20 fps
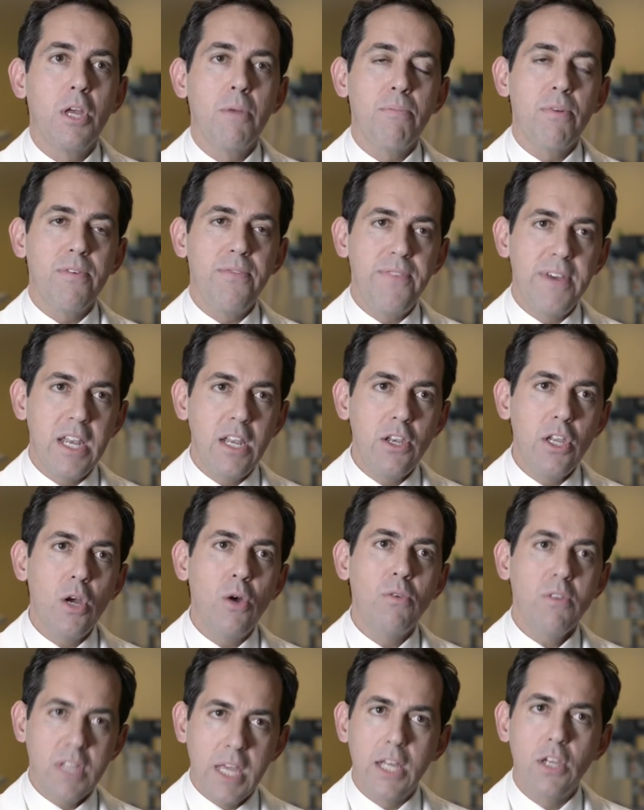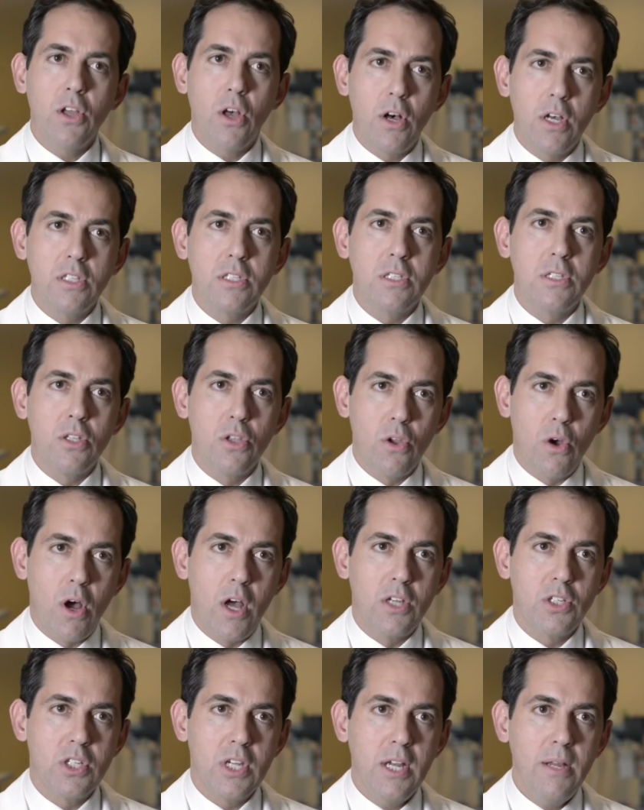Pirfenidone can cause
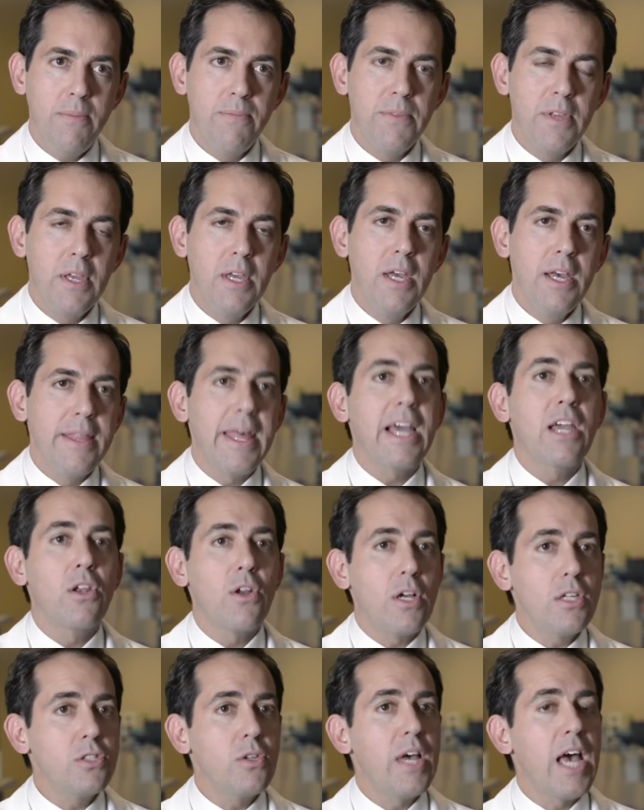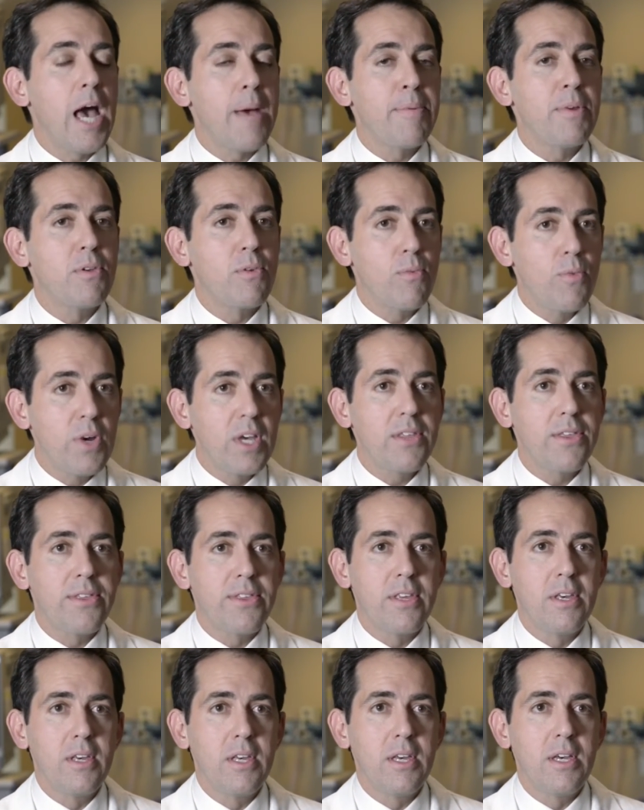nausea. That can also happen with
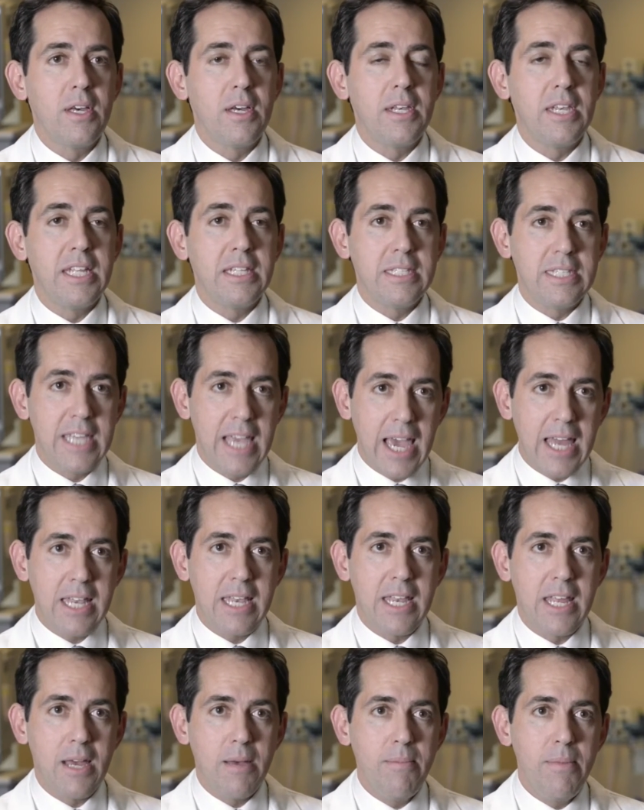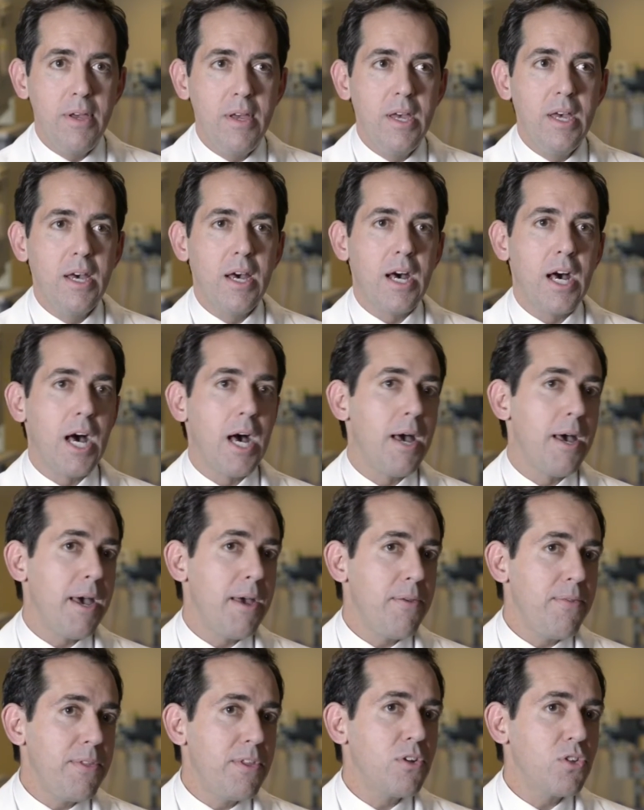nintedanib.
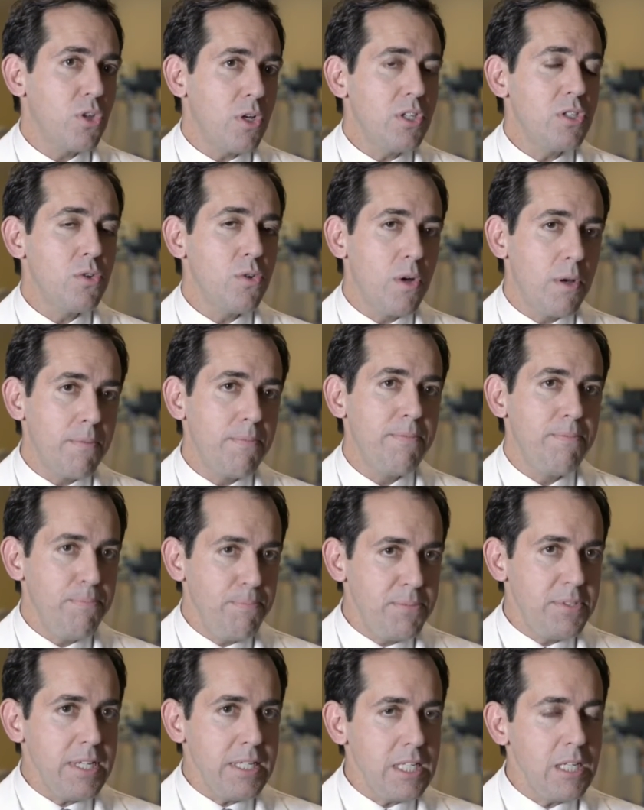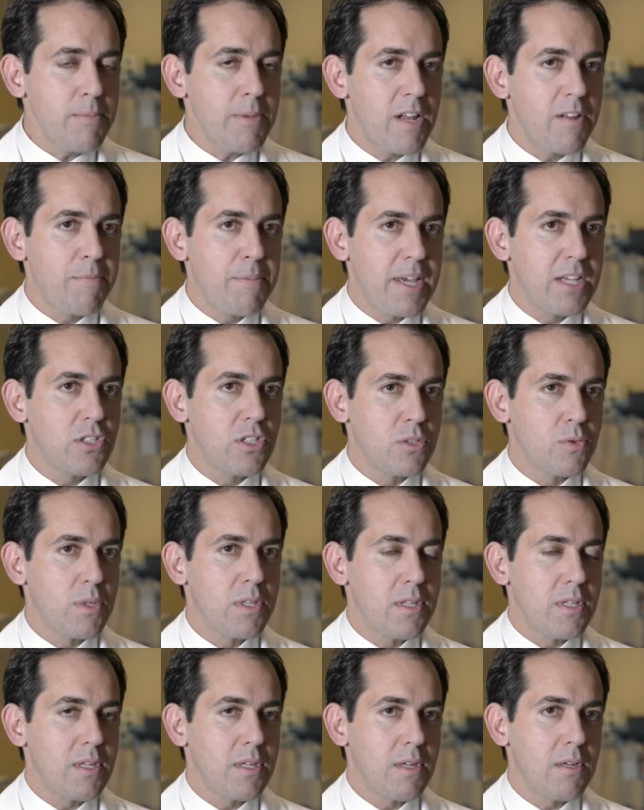There's also a decent amount of patients
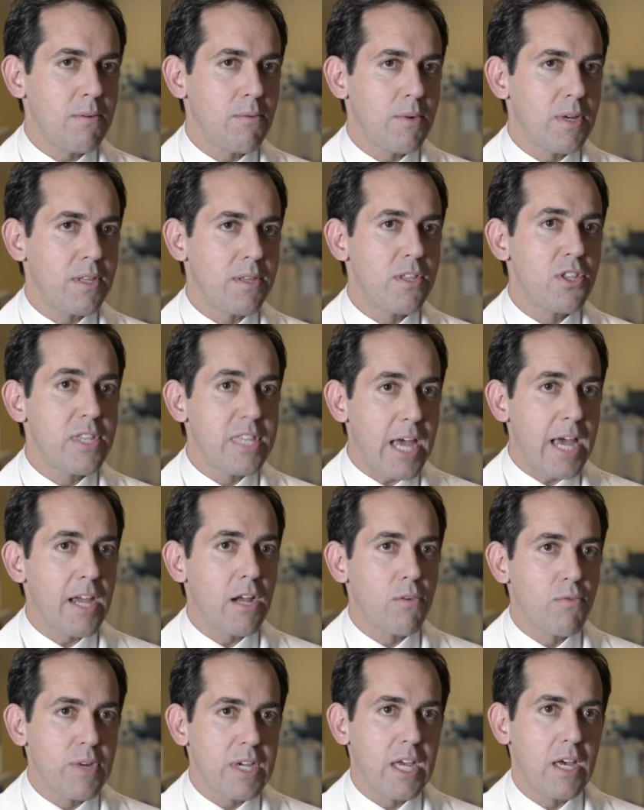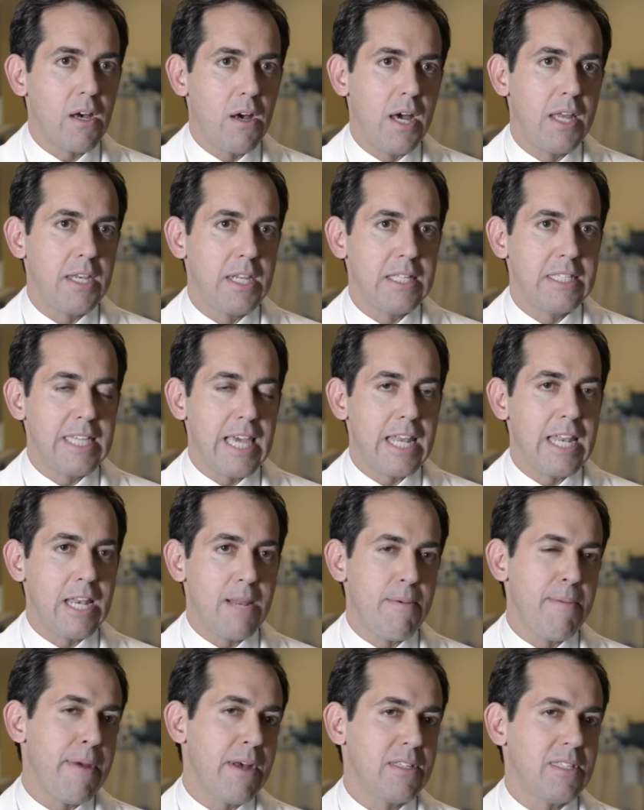with diarrhea on
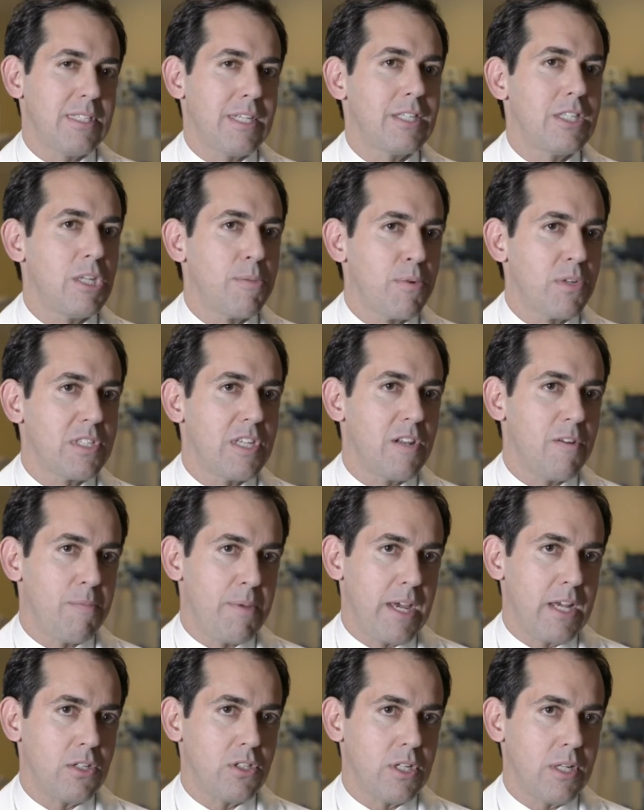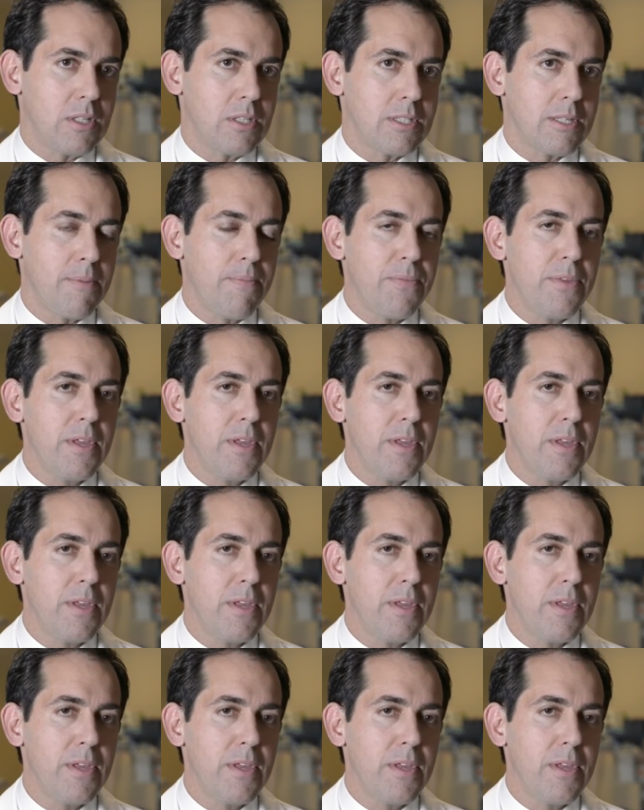nintedanib, about 60% of patients.